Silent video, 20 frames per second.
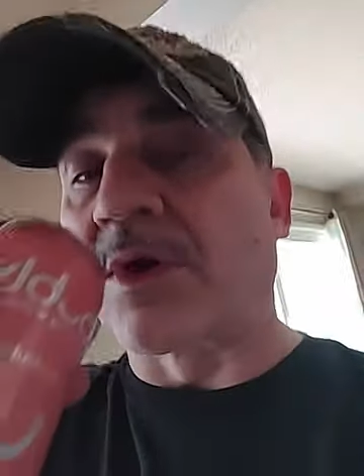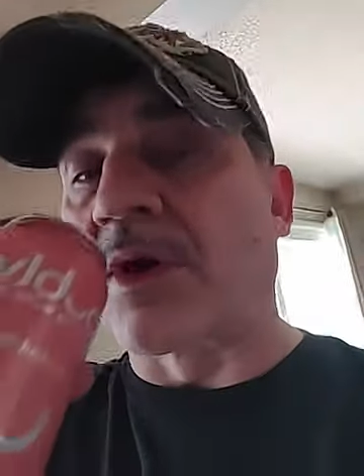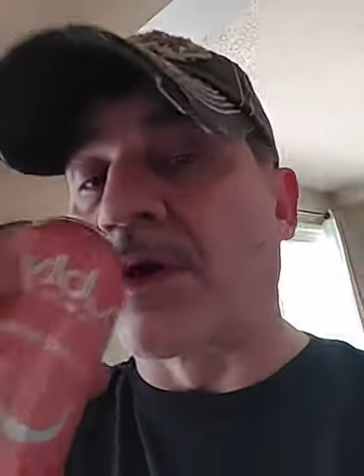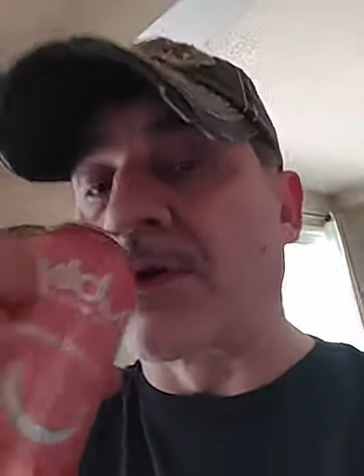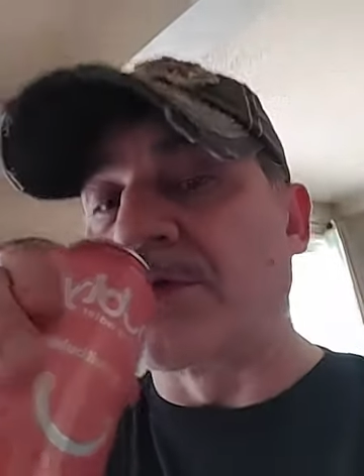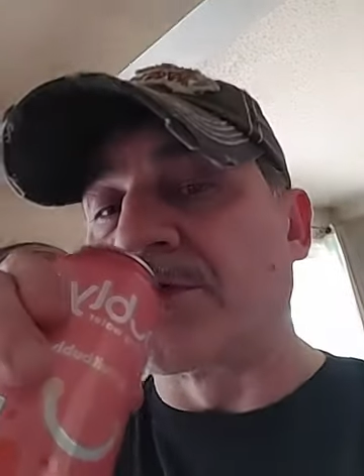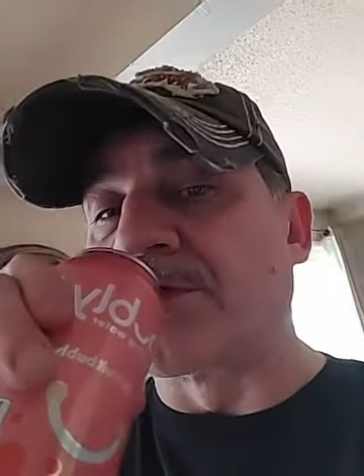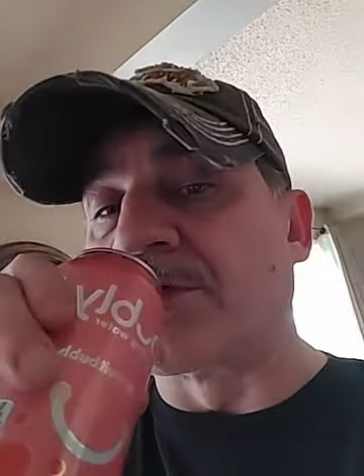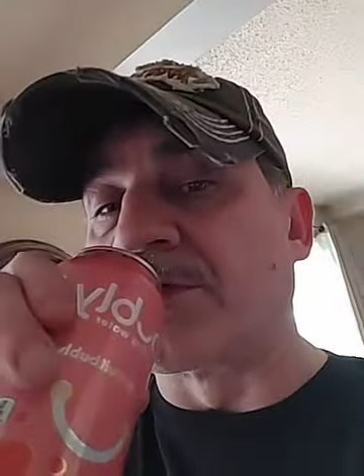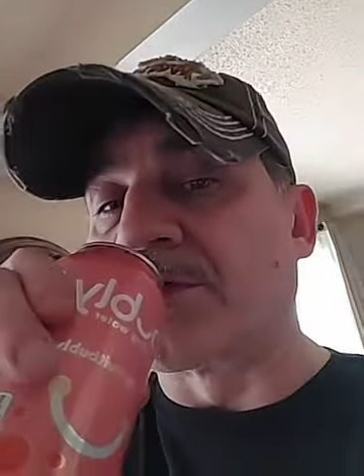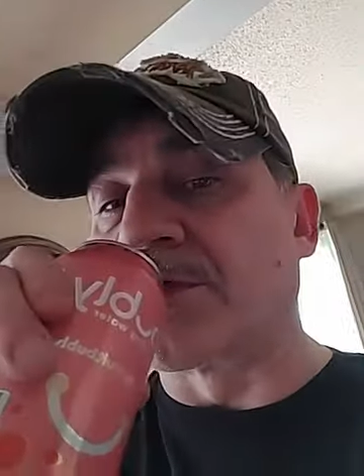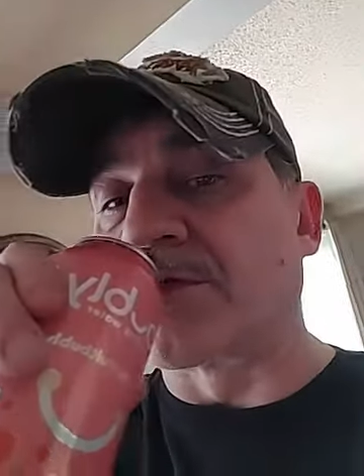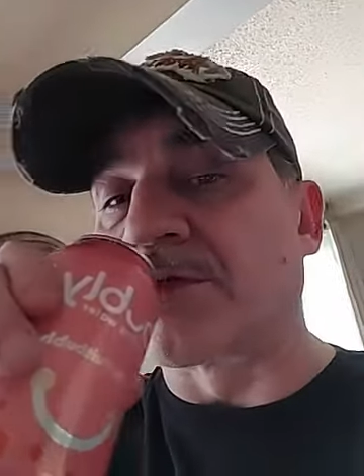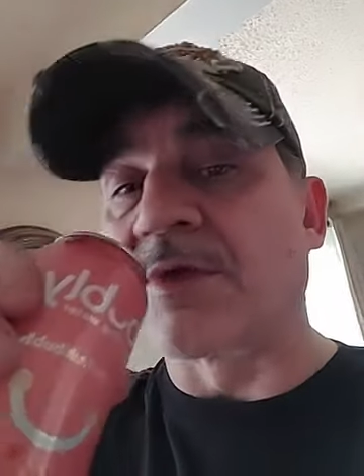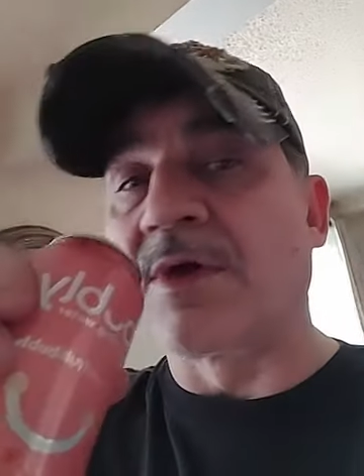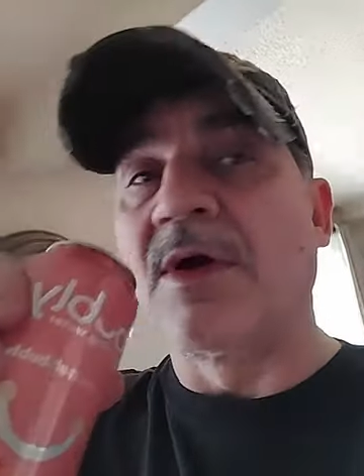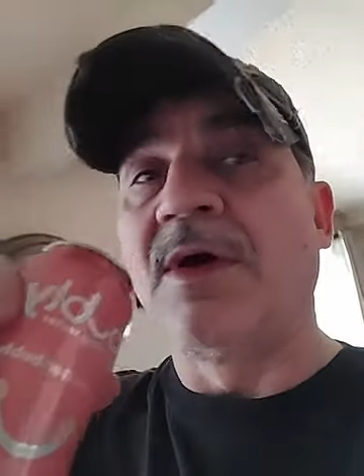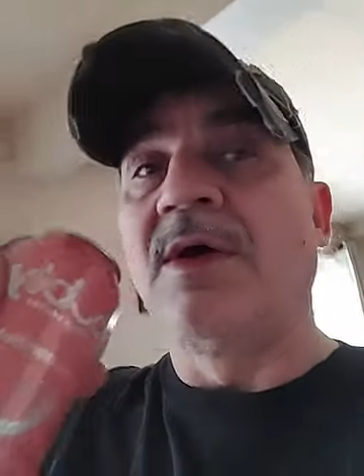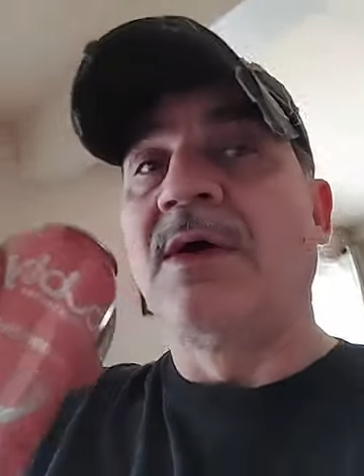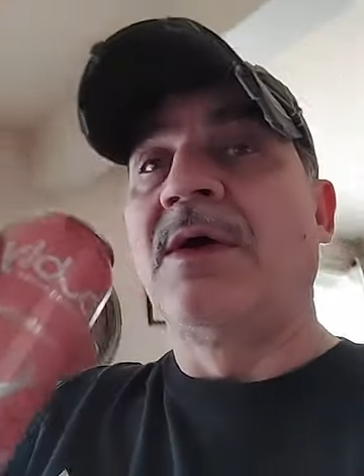guys, and just
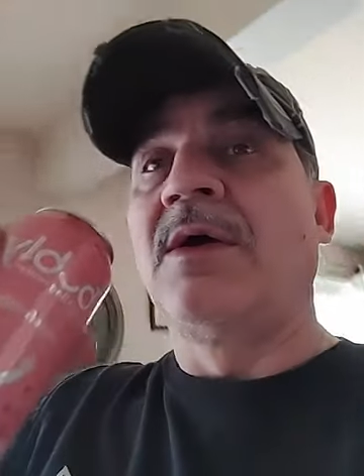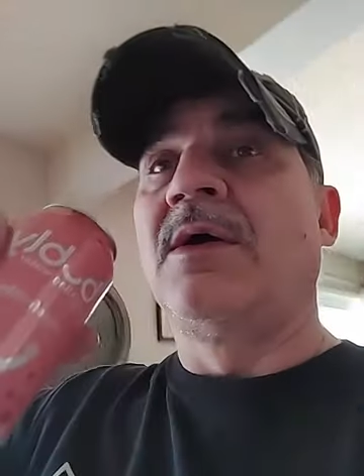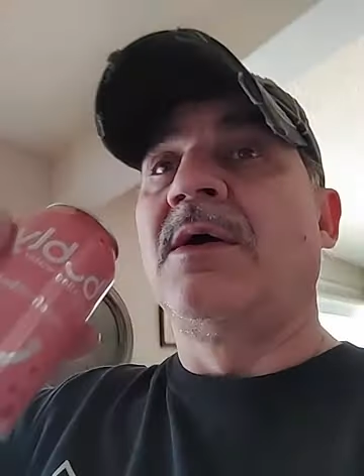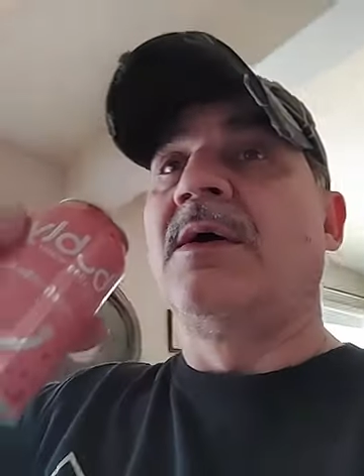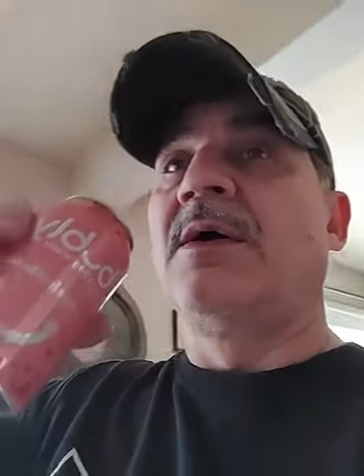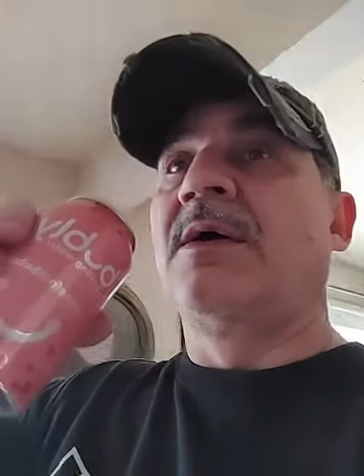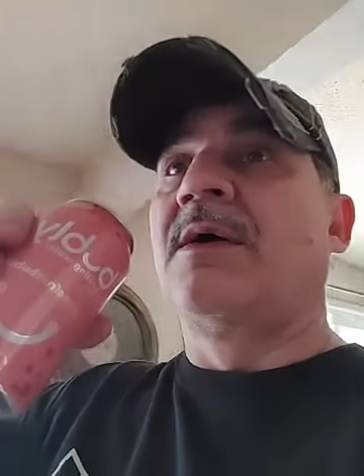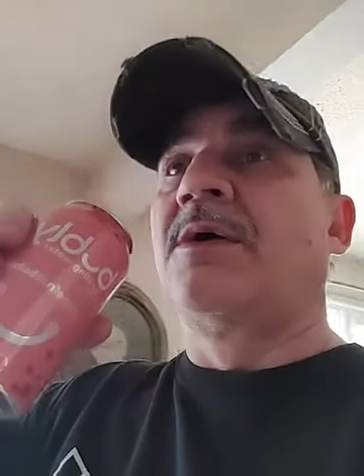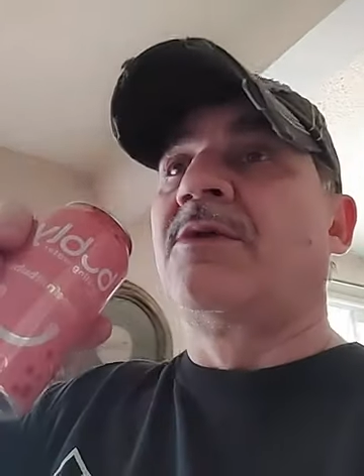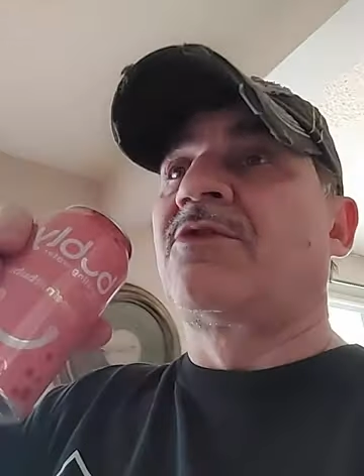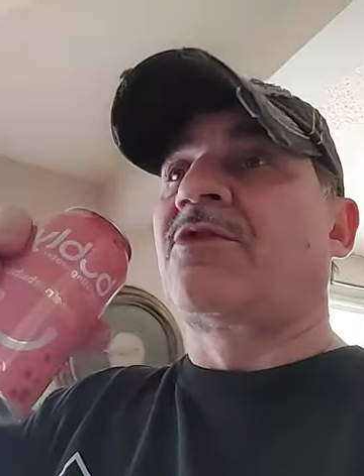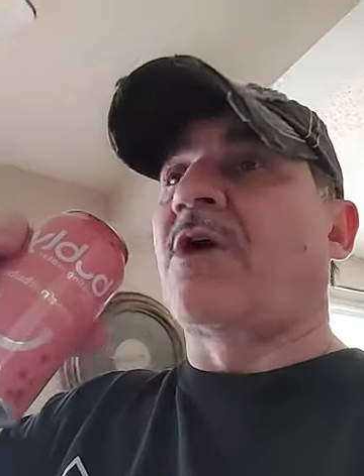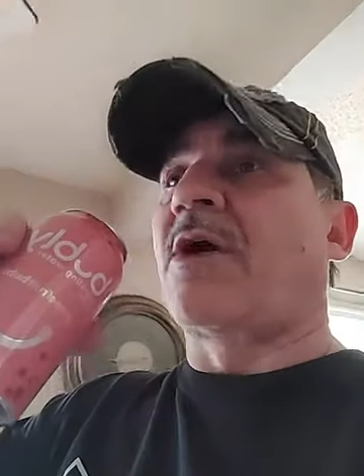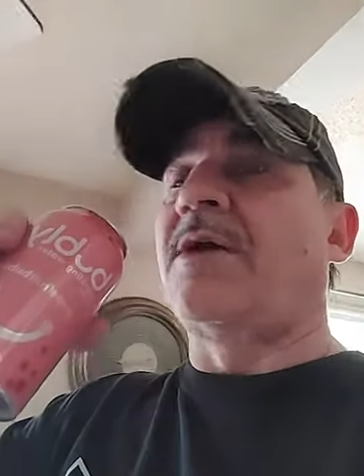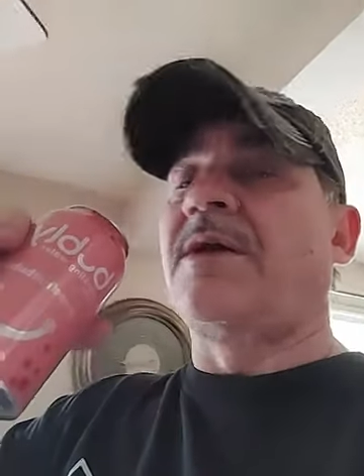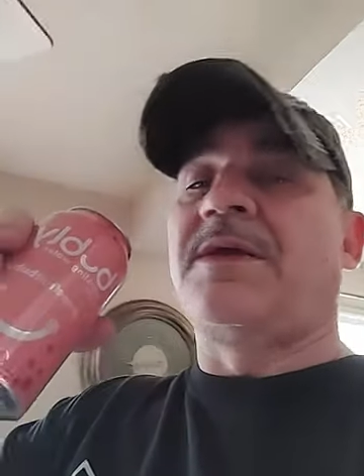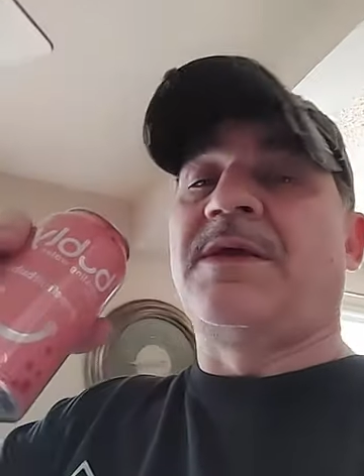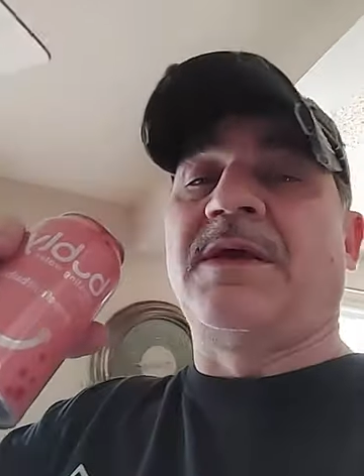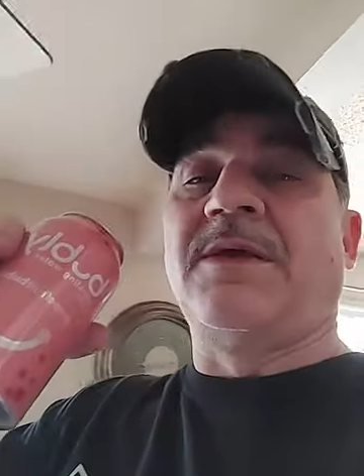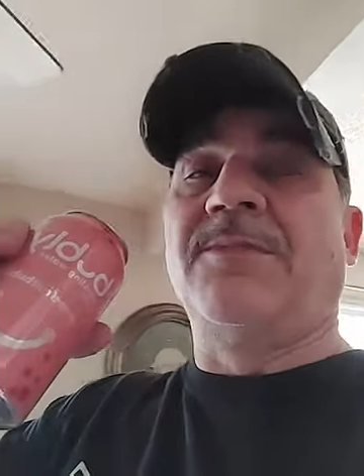
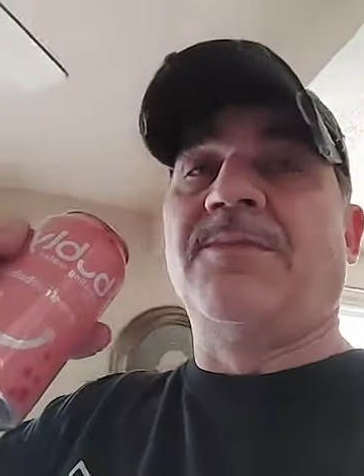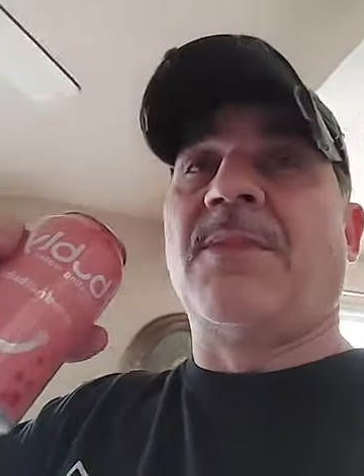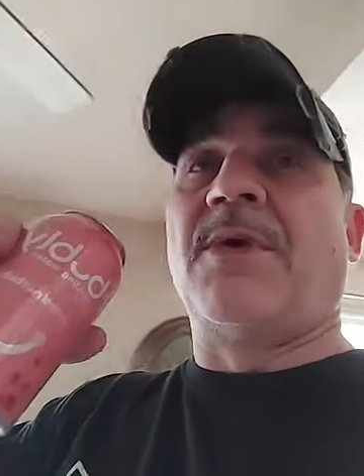trying to keep